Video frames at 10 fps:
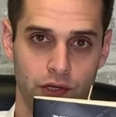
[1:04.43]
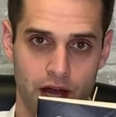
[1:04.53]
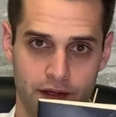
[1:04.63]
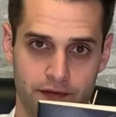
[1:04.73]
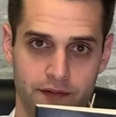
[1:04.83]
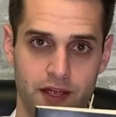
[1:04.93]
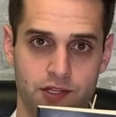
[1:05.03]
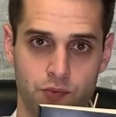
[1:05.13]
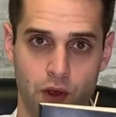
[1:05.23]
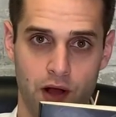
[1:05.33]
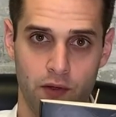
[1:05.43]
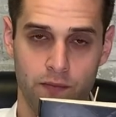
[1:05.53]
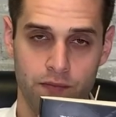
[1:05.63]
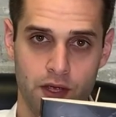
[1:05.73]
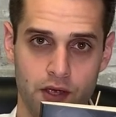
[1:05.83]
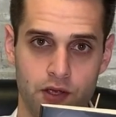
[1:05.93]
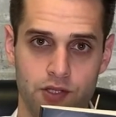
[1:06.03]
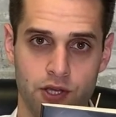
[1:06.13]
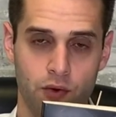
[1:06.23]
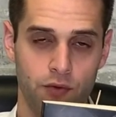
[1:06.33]
life as well.
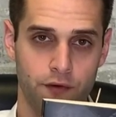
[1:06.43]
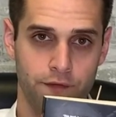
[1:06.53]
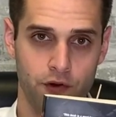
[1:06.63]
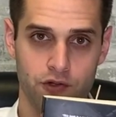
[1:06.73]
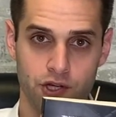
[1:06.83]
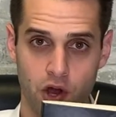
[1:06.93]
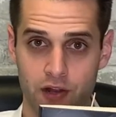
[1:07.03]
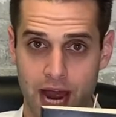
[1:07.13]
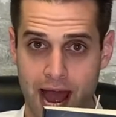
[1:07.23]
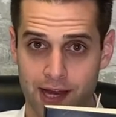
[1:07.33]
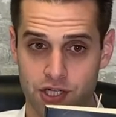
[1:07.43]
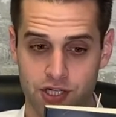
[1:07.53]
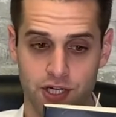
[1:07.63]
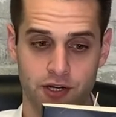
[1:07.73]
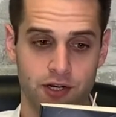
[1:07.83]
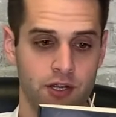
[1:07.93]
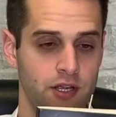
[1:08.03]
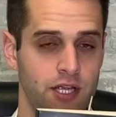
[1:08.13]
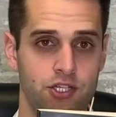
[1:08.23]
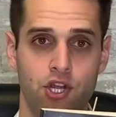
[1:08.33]
So the first call to action here
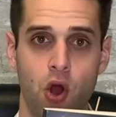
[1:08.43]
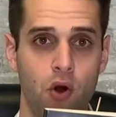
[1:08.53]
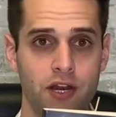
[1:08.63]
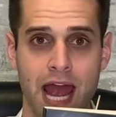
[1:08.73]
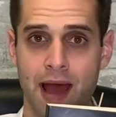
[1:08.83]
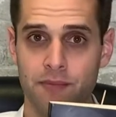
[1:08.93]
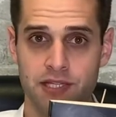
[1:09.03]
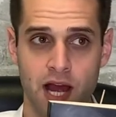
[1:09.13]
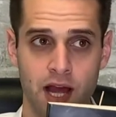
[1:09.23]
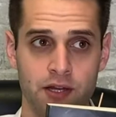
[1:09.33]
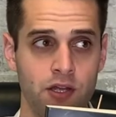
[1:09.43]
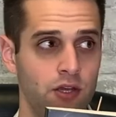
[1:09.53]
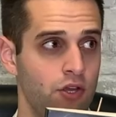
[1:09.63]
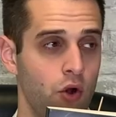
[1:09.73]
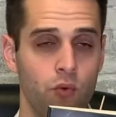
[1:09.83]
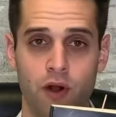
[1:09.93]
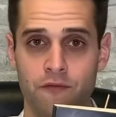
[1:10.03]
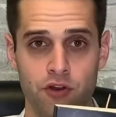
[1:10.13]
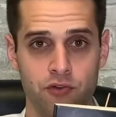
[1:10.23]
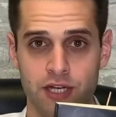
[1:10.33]
is go on Amazon, go
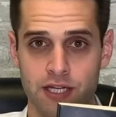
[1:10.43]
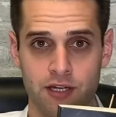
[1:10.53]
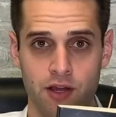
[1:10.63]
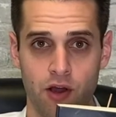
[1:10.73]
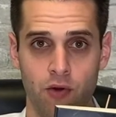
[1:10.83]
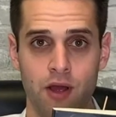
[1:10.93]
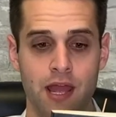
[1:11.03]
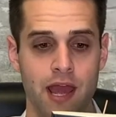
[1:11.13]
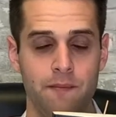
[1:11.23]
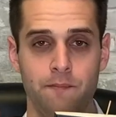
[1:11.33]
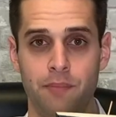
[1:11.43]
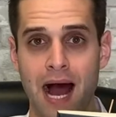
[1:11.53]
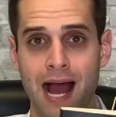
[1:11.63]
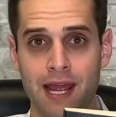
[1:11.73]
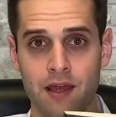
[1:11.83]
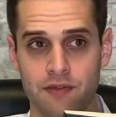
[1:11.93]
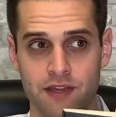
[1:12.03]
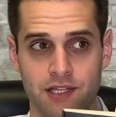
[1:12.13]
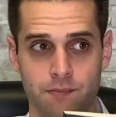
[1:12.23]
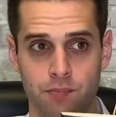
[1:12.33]
wherever you need to go, and buy
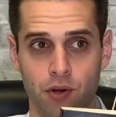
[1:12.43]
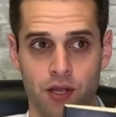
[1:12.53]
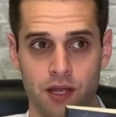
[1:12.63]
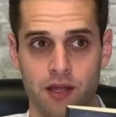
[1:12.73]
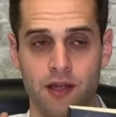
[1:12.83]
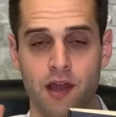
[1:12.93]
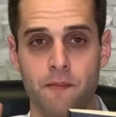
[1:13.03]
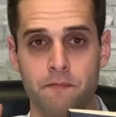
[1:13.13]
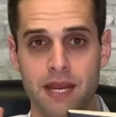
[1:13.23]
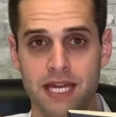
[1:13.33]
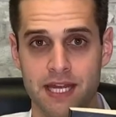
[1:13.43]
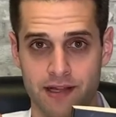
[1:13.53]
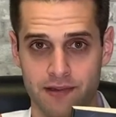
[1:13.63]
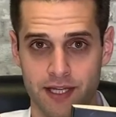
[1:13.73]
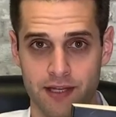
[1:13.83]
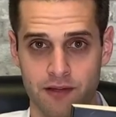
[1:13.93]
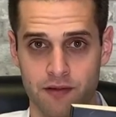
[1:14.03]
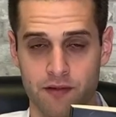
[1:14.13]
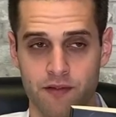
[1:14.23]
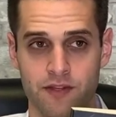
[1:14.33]
this book immediately.
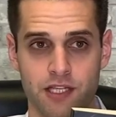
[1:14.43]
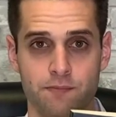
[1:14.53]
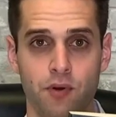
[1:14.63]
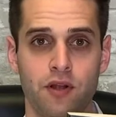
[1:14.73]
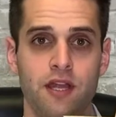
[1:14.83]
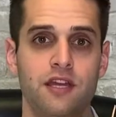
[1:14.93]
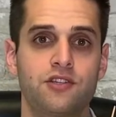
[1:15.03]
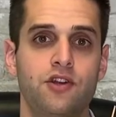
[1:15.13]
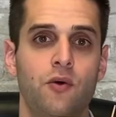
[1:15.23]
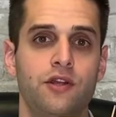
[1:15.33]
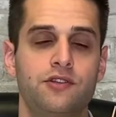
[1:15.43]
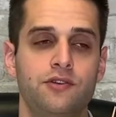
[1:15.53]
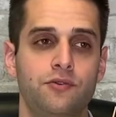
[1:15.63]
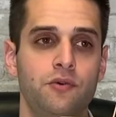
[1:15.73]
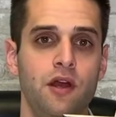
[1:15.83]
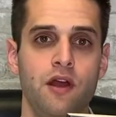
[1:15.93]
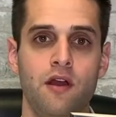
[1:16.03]
This book is going to